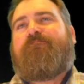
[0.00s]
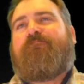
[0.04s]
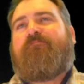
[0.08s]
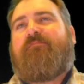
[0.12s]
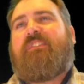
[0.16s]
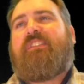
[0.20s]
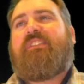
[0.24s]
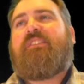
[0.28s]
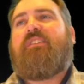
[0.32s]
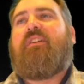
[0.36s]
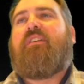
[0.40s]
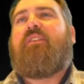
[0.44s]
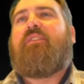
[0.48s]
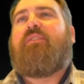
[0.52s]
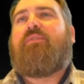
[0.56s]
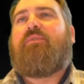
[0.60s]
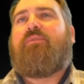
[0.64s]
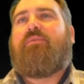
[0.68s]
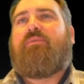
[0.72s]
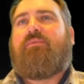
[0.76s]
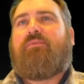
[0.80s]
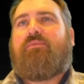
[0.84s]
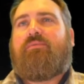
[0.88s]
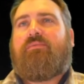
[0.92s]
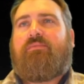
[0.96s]

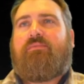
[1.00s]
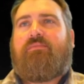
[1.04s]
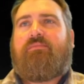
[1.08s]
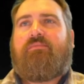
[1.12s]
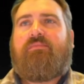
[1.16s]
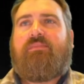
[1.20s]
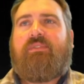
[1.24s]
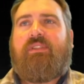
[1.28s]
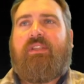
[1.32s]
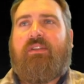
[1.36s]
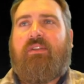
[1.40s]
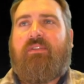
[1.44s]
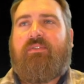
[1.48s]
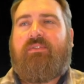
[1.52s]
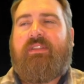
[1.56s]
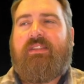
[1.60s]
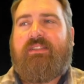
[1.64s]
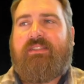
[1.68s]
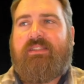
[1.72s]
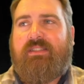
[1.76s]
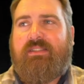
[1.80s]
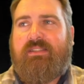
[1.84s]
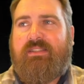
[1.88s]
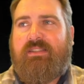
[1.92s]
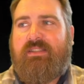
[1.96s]
So
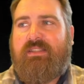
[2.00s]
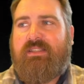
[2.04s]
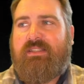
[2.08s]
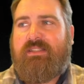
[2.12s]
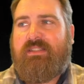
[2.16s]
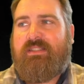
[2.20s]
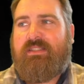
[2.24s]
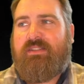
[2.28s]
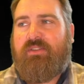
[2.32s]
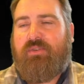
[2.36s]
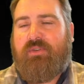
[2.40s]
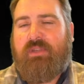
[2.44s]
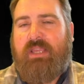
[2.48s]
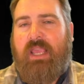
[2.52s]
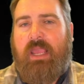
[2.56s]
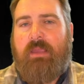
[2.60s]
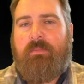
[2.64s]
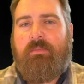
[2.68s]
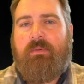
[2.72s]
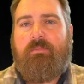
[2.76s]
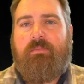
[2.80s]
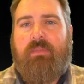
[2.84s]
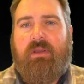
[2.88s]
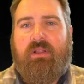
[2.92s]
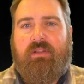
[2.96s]
this is their
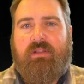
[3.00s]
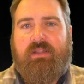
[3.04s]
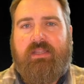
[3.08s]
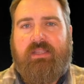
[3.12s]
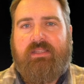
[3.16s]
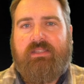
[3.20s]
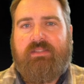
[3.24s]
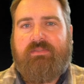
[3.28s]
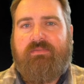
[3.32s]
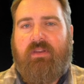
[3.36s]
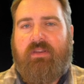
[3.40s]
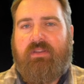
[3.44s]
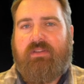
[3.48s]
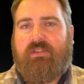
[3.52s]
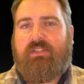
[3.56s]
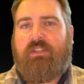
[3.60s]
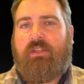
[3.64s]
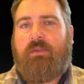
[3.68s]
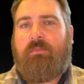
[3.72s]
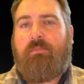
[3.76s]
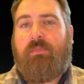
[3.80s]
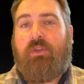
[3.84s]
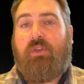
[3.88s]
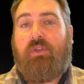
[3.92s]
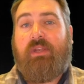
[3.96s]
capability as far as
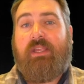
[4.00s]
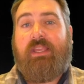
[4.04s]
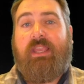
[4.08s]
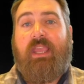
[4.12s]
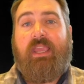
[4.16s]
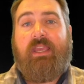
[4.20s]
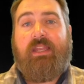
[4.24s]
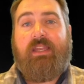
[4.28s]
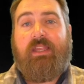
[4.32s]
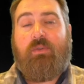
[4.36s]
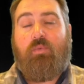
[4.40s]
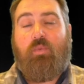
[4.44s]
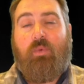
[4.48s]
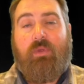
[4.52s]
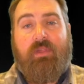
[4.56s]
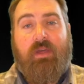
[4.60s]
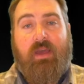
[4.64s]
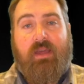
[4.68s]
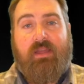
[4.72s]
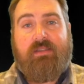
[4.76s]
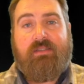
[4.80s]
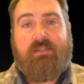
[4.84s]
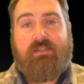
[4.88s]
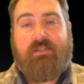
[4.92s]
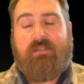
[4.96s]
communicating with
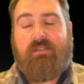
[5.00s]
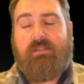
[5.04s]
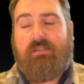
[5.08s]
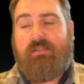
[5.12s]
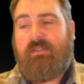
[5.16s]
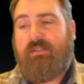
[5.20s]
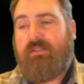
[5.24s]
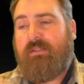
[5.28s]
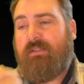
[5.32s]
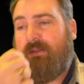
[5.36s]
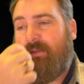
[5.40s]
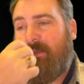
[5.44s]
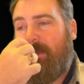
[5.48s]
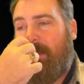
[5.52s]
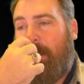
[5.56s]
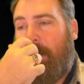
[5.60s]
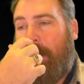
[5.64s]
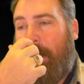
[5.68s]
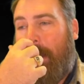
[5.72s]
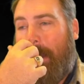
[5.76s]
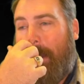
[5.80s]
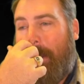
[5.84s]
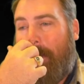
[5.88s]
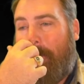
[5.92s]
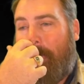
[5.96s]
us.
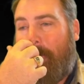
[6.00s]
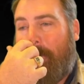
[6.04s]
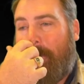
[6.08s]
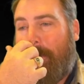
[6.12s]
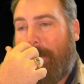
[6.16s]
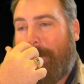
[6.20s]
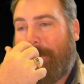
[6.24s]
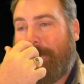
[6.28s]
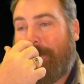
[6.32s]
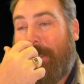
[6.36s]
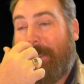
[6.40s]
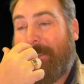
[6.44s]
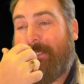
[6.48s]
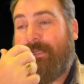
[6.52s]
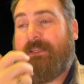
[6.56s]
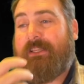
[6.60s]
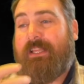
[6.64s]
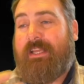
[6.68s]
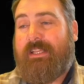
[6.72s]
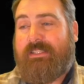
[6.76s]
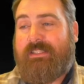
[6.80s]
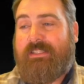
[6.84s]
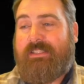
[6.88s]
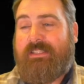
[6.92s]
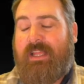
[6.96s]
So I think
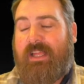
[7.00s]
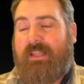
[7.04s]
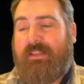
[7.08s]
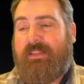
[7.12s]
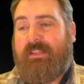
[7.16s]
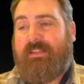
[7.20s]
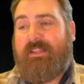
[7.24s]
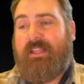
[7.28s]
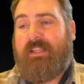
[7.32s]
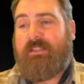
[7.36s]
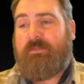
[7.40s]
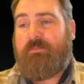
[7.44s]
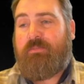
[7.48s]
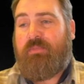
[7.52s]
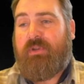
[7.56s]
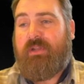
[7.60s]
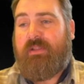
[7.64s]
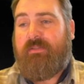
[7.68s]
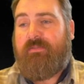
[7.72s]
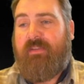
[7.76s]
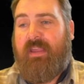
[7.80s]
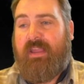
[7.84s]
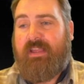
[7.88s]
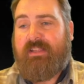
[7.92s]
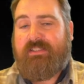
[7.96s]
that's pretty
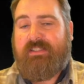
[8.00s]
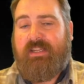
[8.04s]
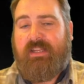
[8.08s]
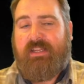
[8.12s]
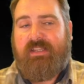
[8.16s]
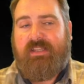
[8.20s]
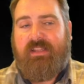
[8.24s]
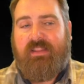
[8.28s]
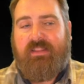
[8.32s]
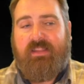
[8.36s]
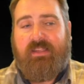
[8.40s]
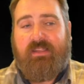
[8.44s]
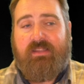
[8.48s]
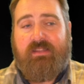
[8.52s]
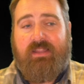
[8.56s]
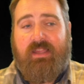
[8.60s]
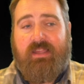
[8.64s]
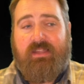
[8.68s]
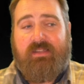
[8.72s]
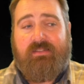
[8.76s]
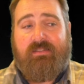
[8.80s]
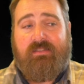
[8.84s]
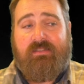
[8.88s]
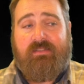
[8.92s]
fascinating to think that